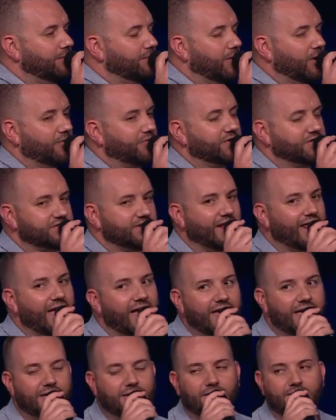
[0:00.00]
Martha said,
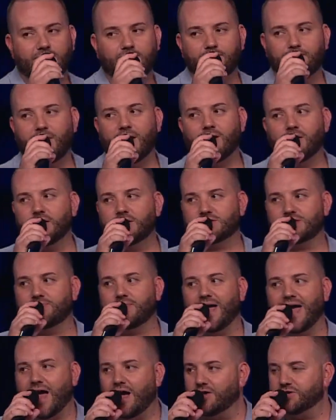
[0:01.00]
hey, Mary's in
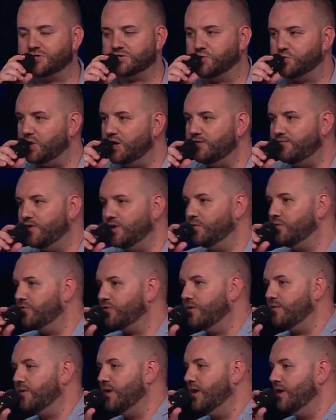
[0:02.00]
the house grieving with
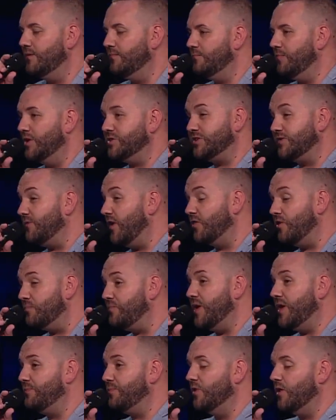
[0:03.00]
a bunch of other
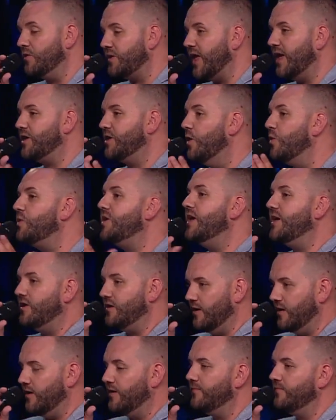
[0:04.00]
people. Okay, go get
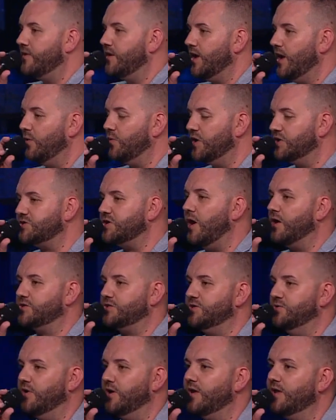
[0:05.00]
her. I want to talk
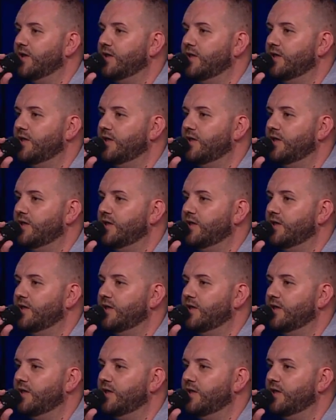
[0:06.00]
to her.